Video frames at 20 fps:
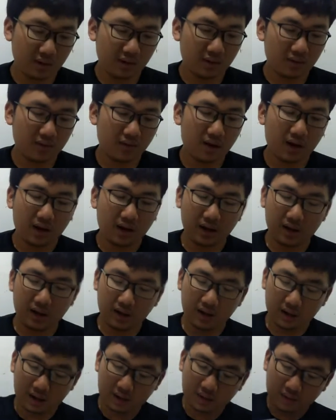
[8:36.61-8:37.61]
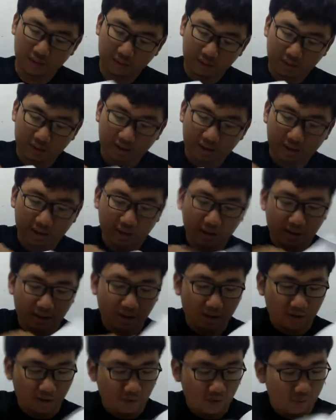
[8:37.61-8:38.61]
So like in here, you can see that
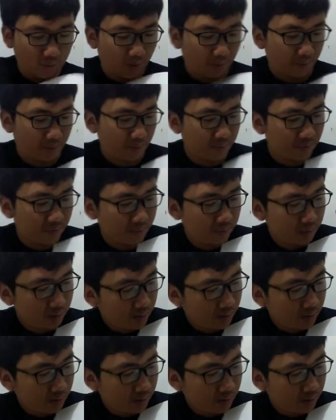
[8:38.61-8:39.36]
there are 3 problems.